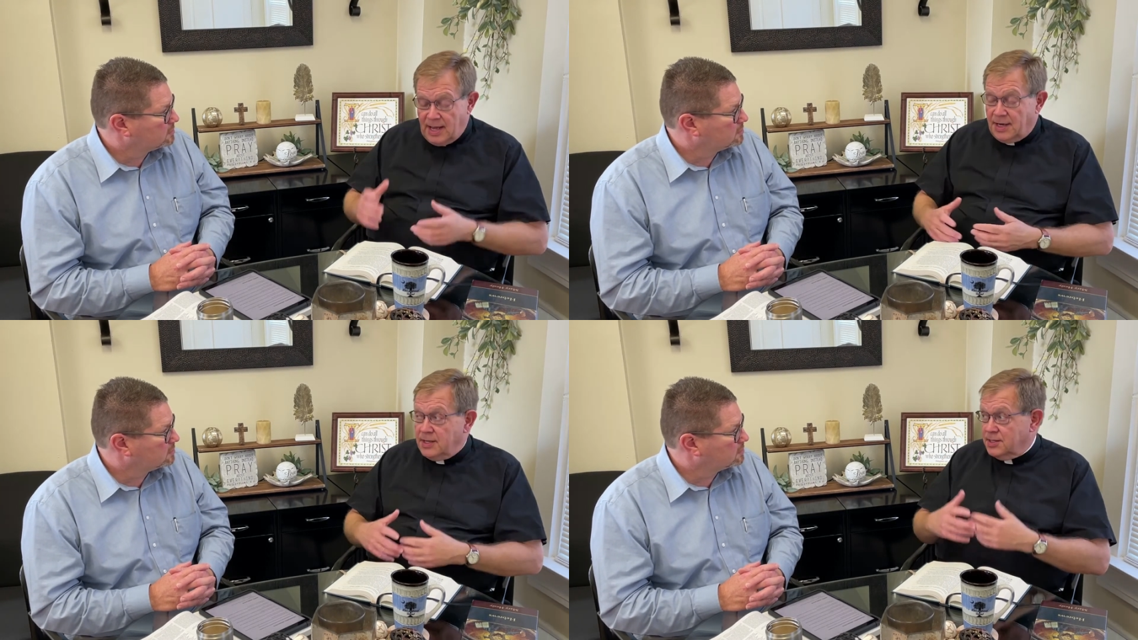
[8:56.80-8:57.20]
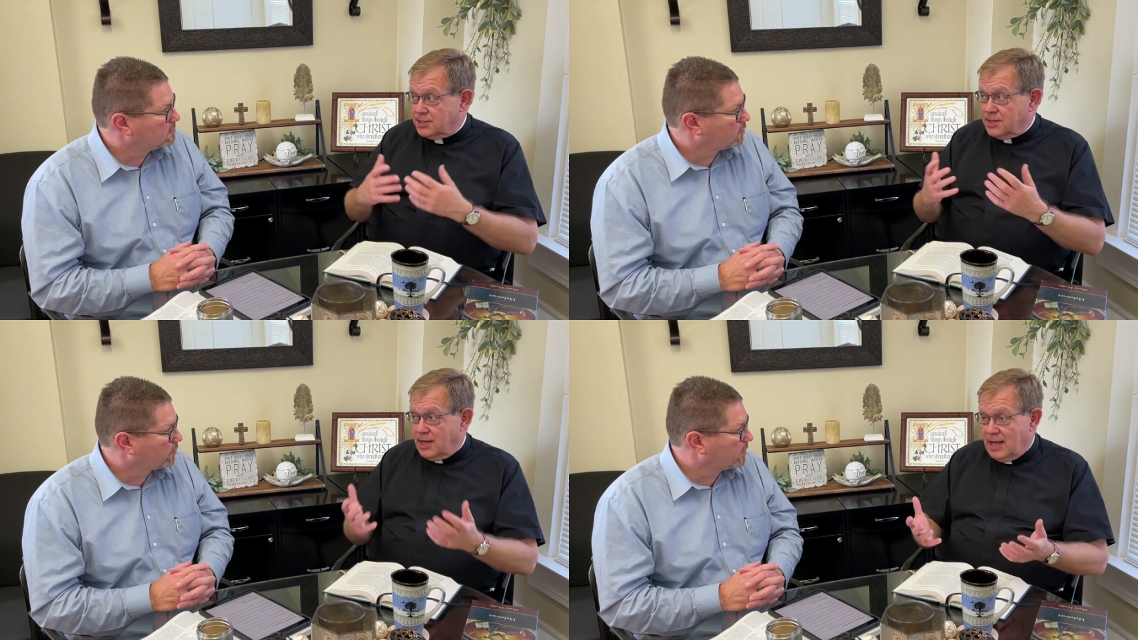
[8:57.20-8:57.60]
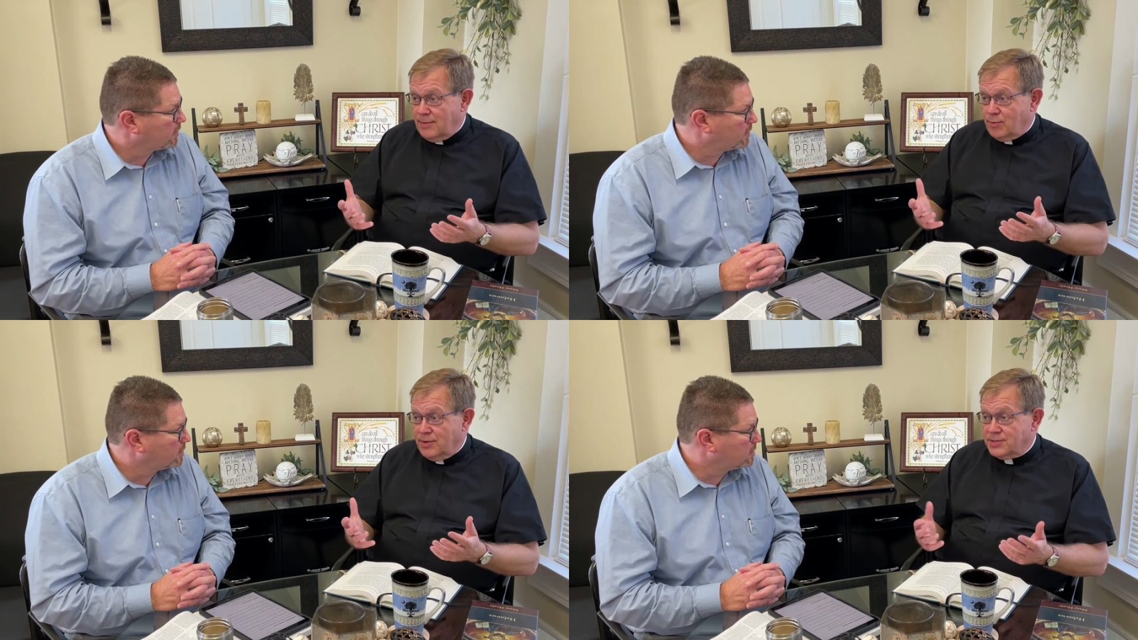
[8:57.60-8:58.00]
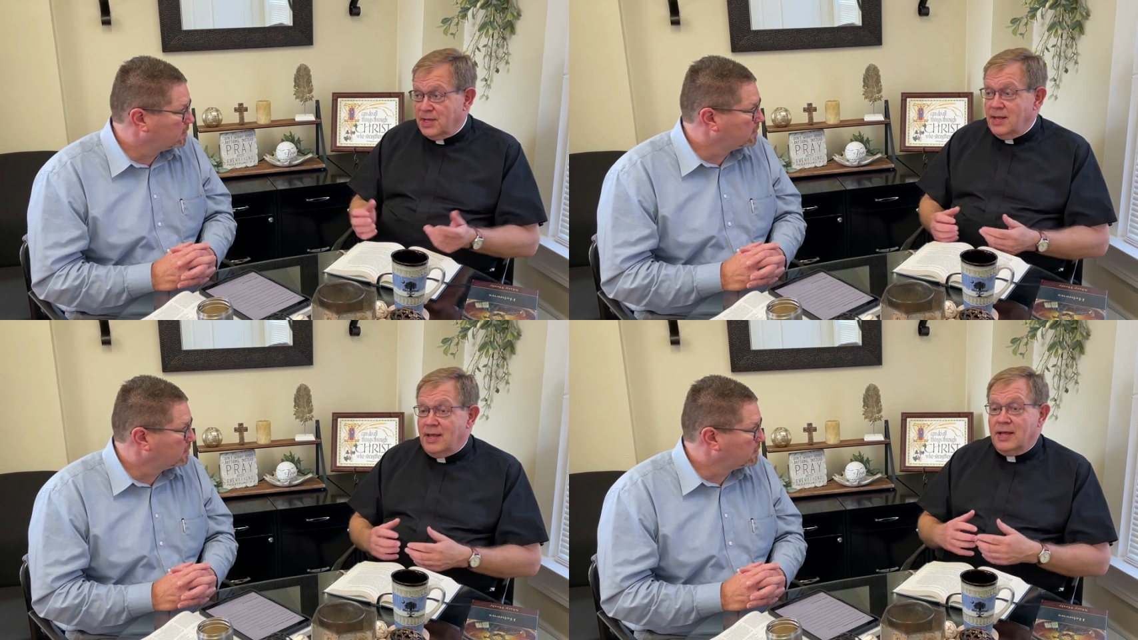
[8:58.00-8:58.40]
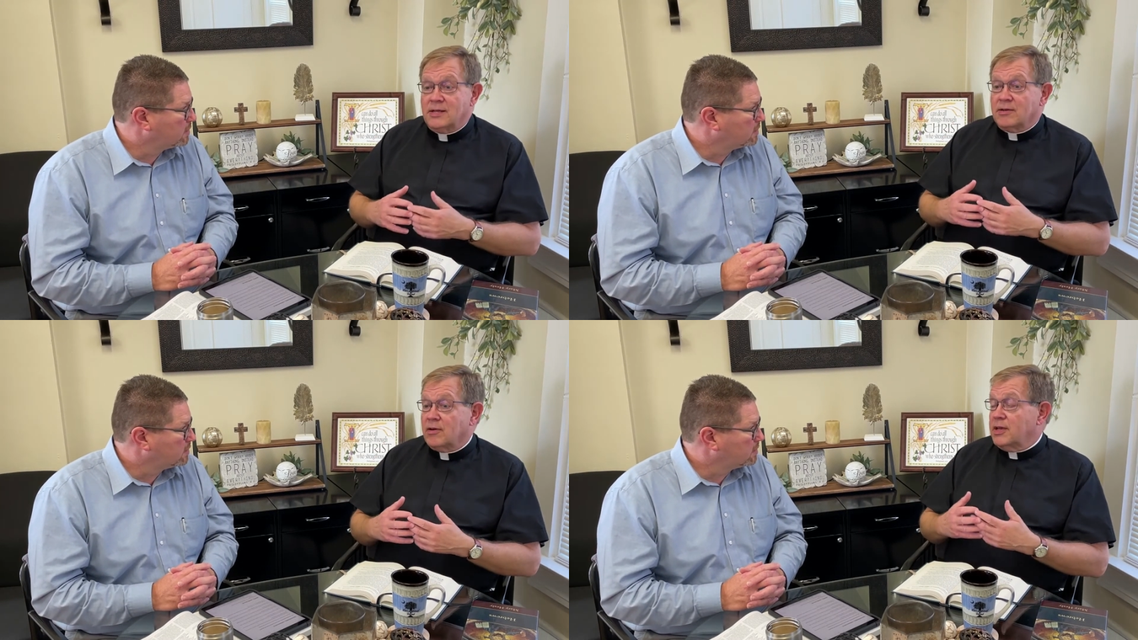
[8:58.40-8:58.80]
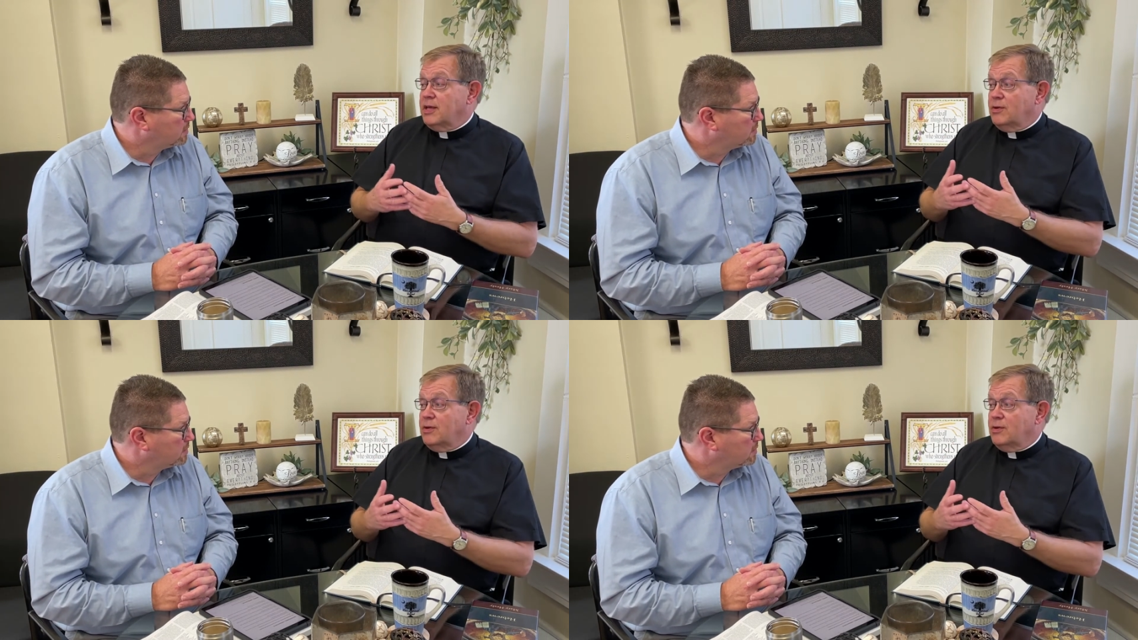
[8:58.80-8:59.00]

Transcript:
Speaker 1: and is the high priest. And clearly,